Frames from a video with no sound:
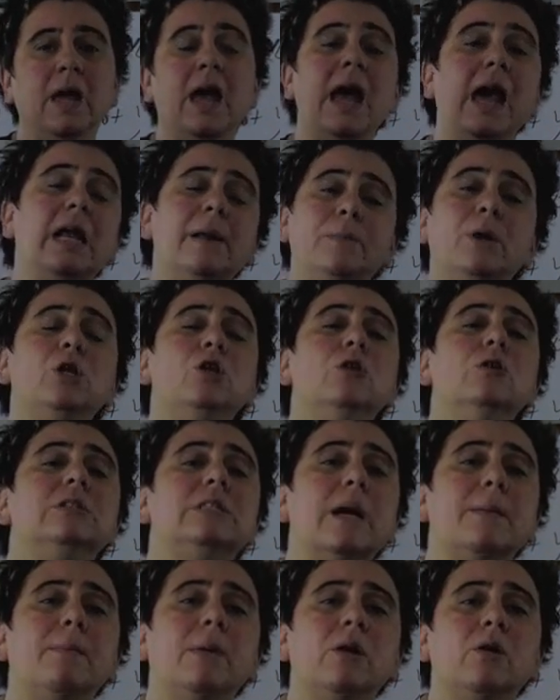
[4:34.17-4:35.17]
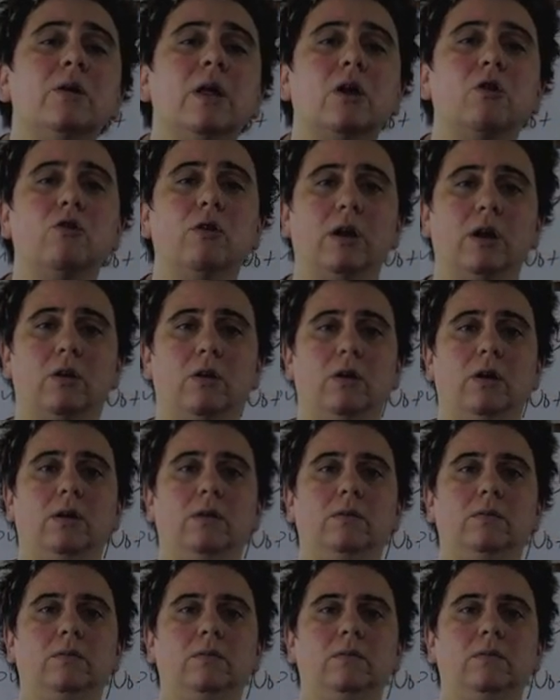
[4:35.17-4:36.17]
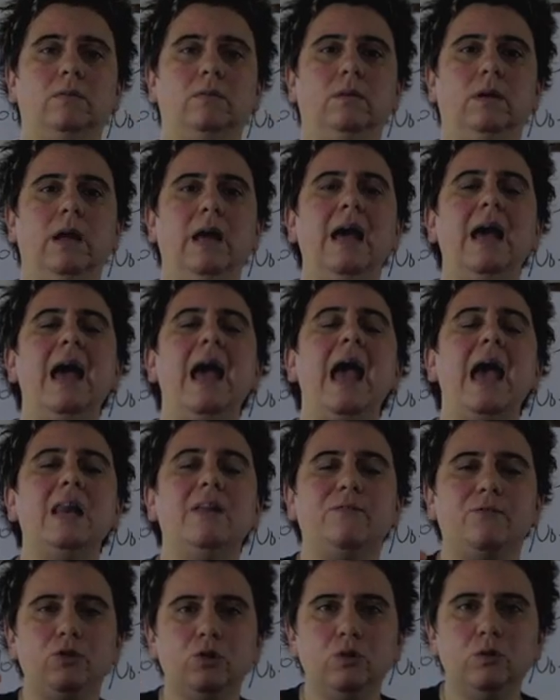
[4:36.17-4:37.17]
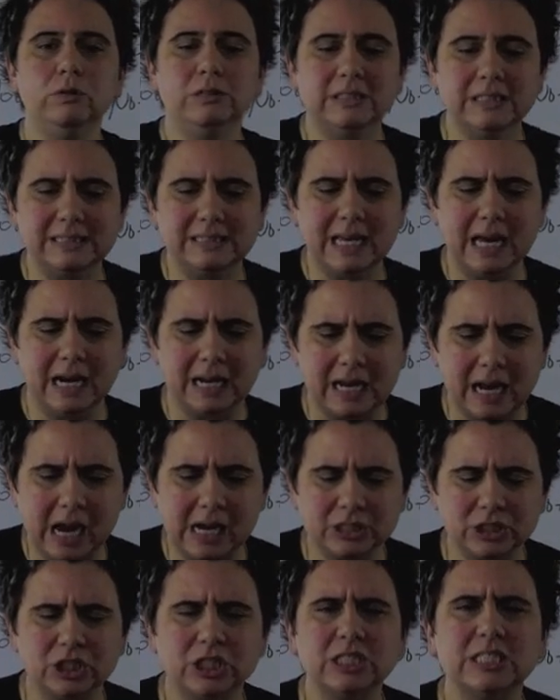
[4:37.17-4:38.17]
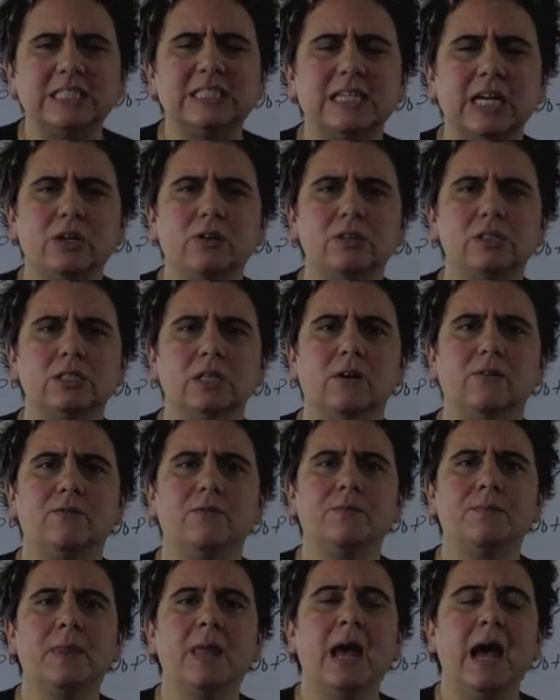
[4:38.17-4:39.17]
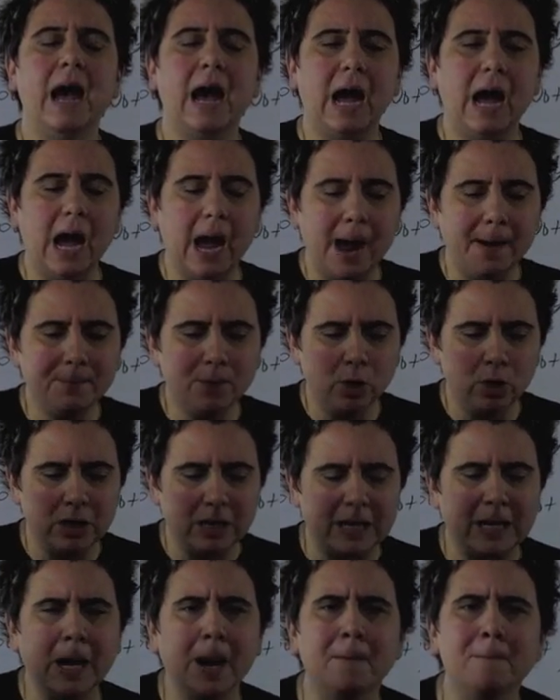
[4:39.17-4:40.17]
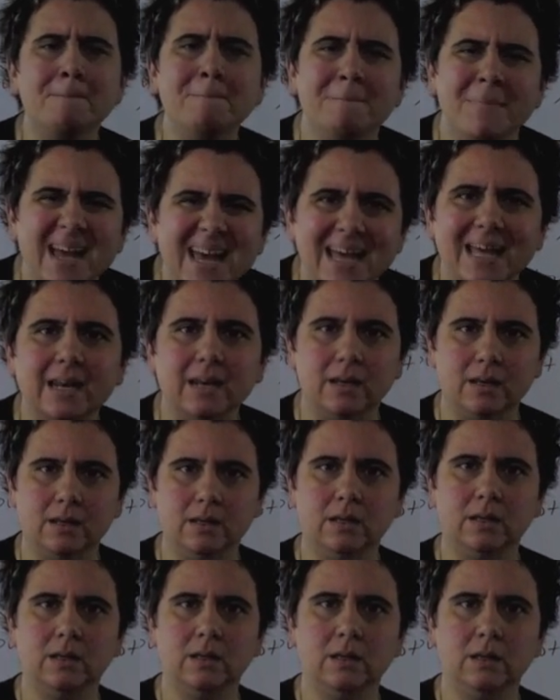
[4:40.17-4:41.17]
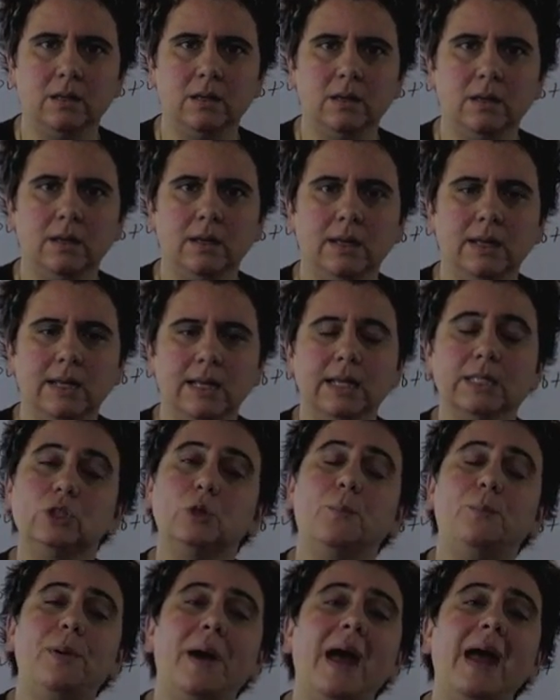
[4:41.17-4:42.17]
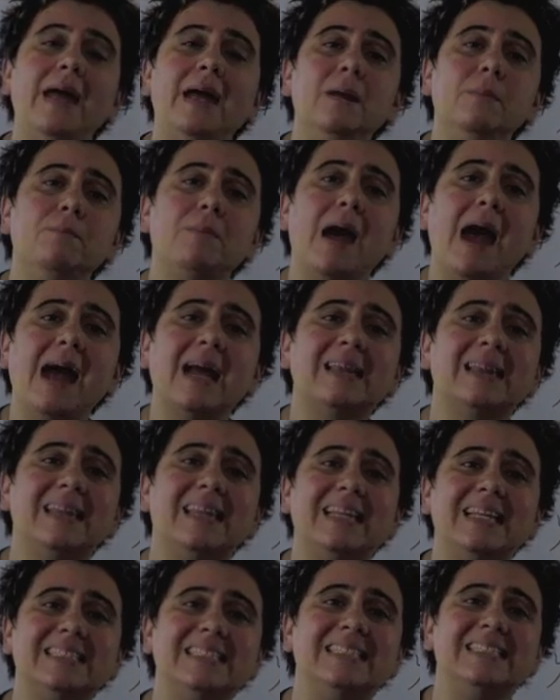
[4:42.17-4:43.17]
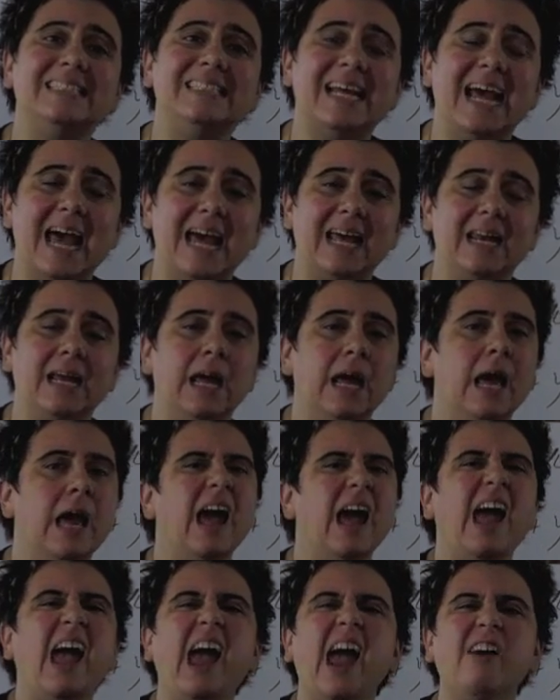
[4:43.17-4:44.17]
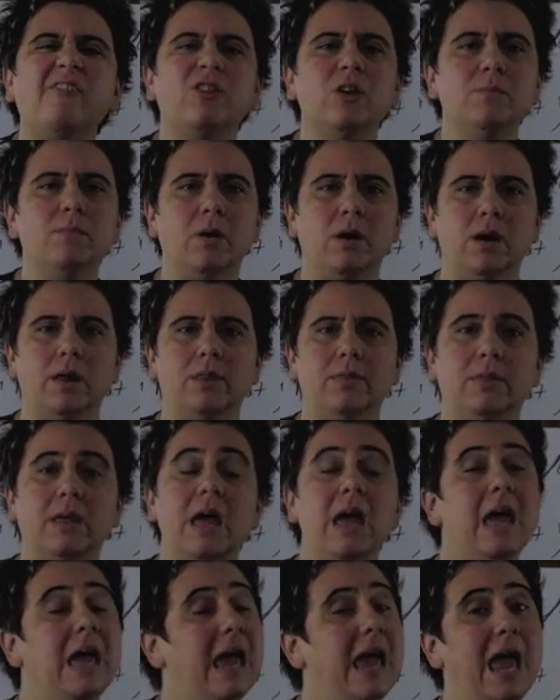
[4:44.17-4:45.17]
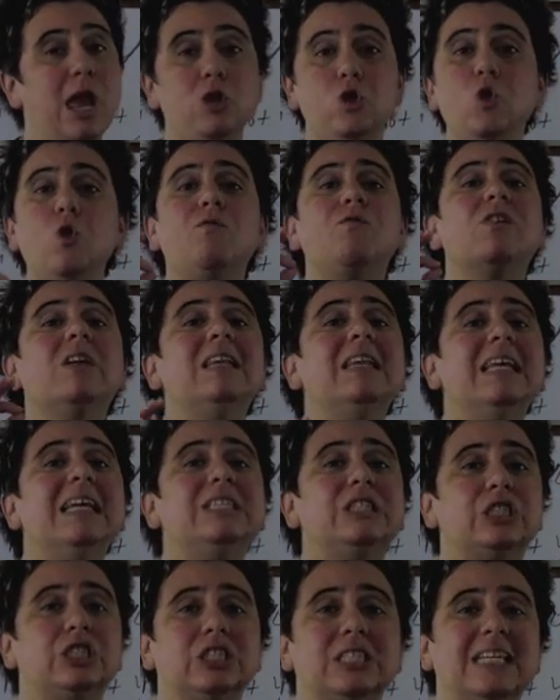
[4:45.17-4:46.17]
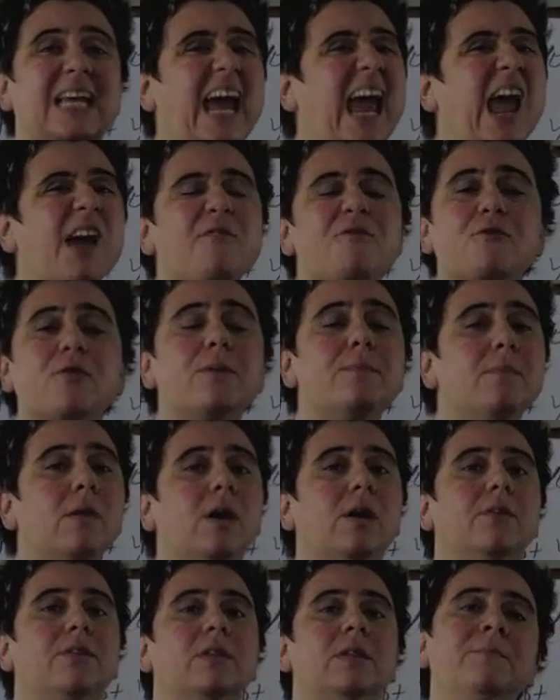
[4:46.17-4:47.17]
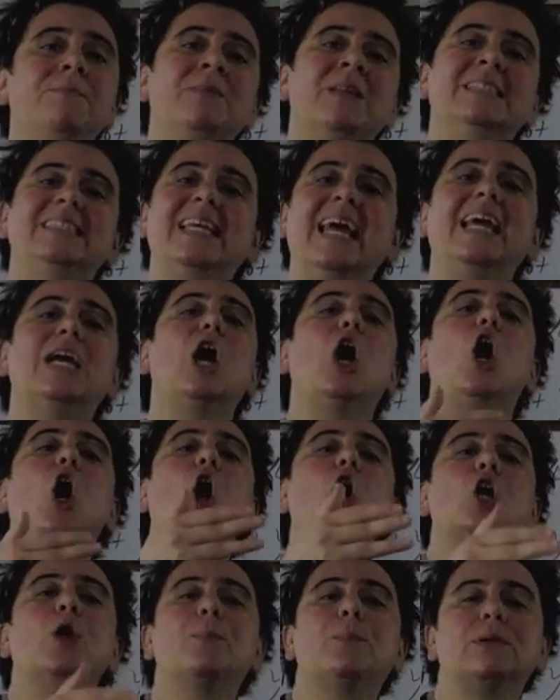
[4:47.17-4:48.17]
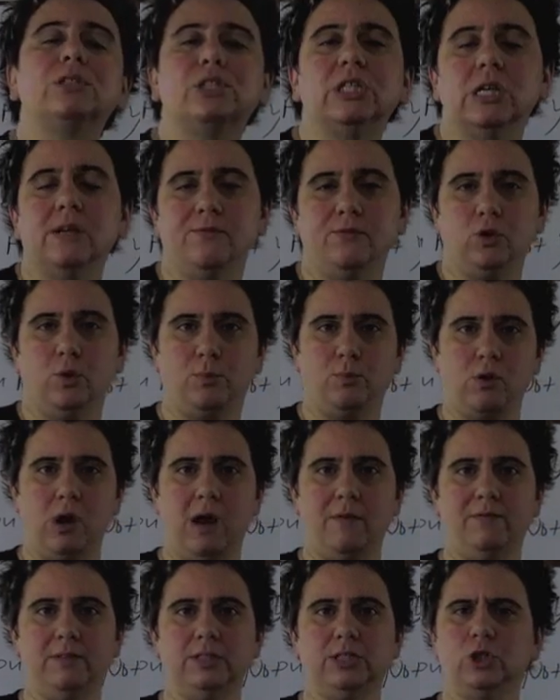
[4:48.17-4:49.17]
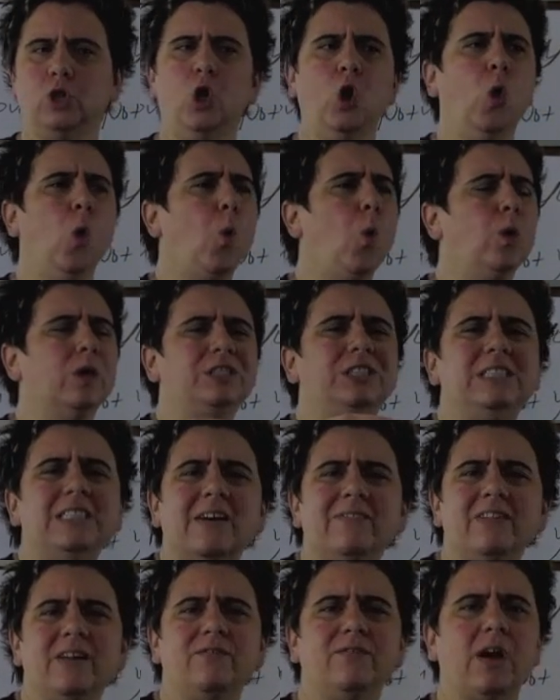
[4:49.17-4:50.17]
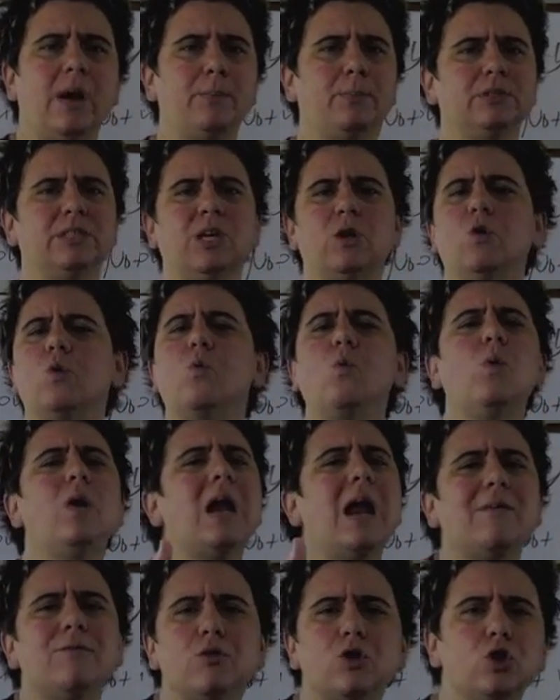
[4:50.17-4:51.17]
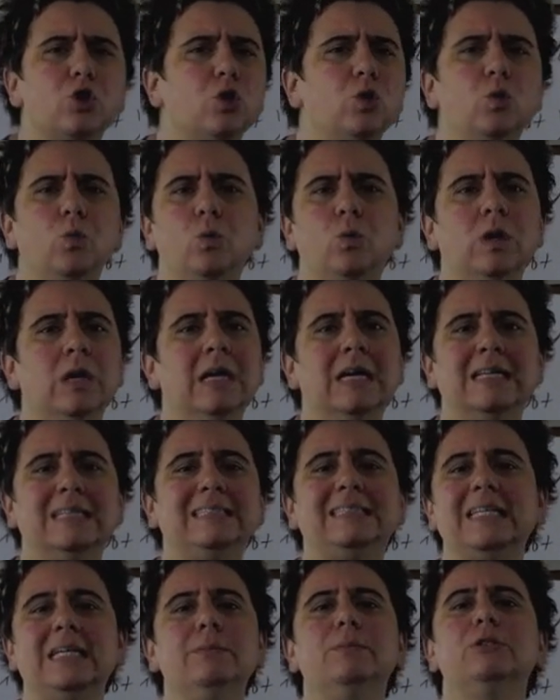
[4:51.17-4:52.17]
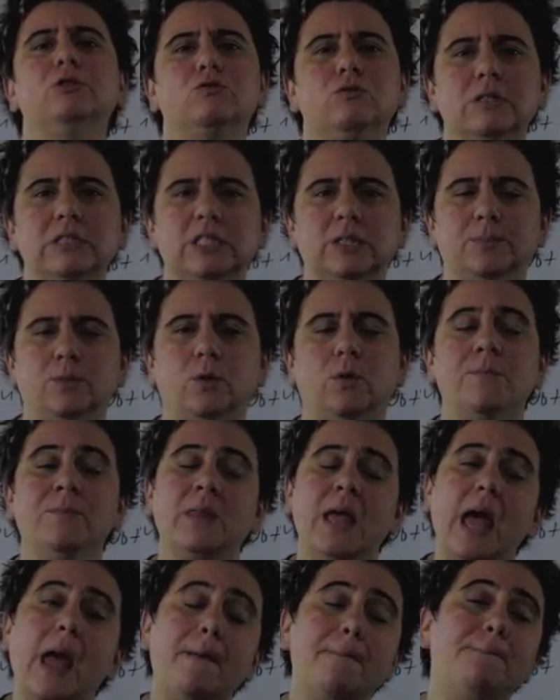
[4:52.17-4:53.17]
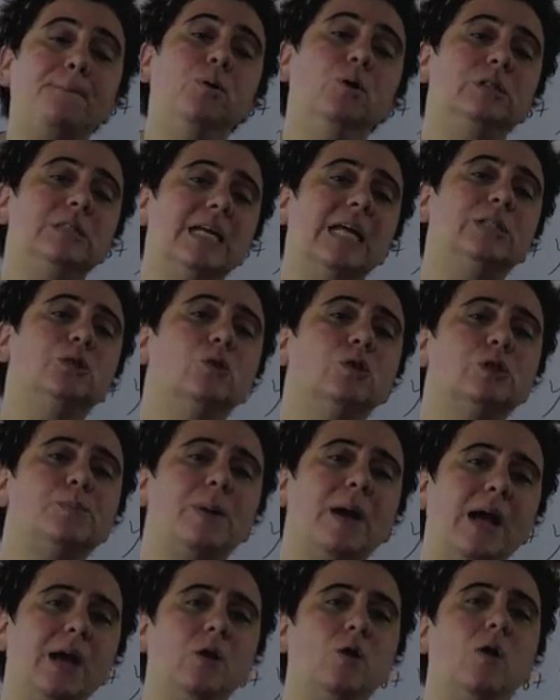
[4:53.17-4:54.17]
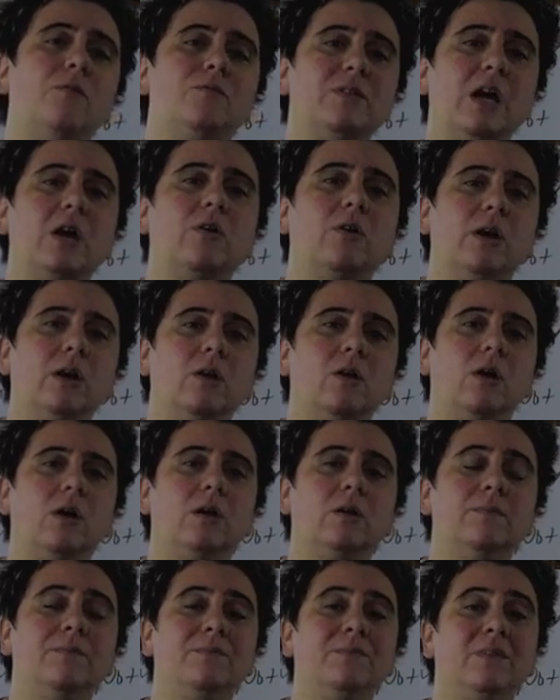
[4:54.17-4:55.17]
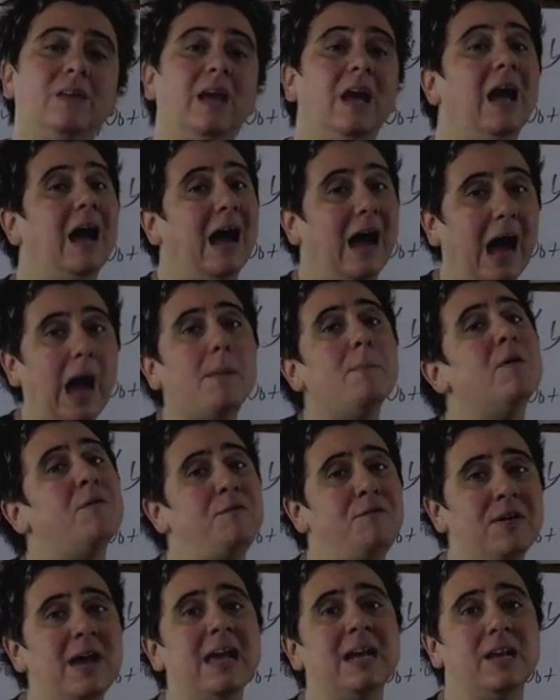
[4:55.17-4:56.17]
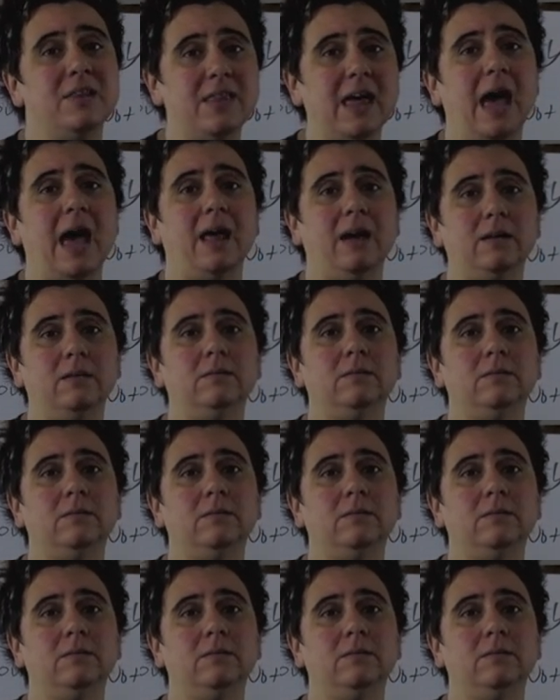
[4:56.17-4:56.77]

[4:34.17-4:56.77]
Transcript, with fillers: And I'm gonna use that money on that credit card. And if you sit down and consciously say to yourself, I'm gonna commit to paying back this debt every month, and you religiously, every month, take 100% of your profits, or 75%, or whatever you deem is reasonable, and put that towards paying off that credit card, I'm a fan of that.